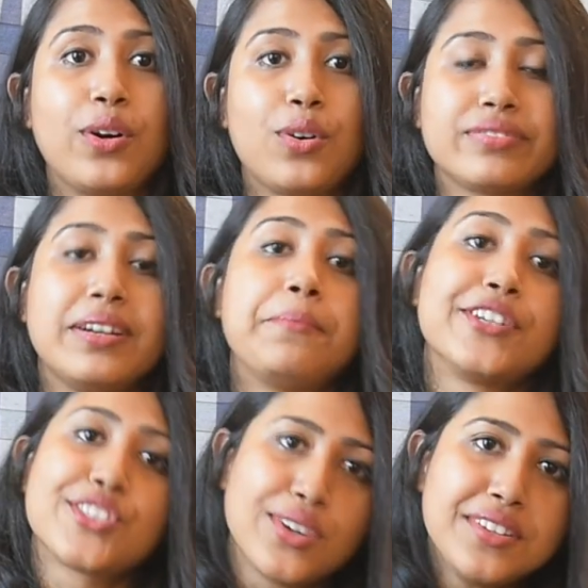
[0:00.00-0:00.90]
of
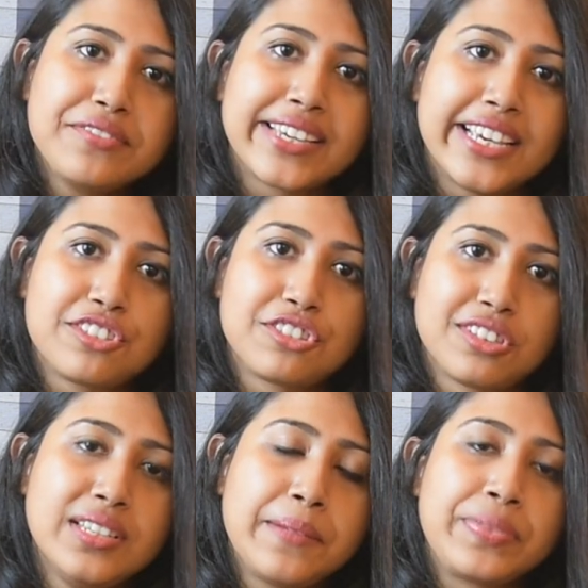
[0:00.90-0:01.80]
personification.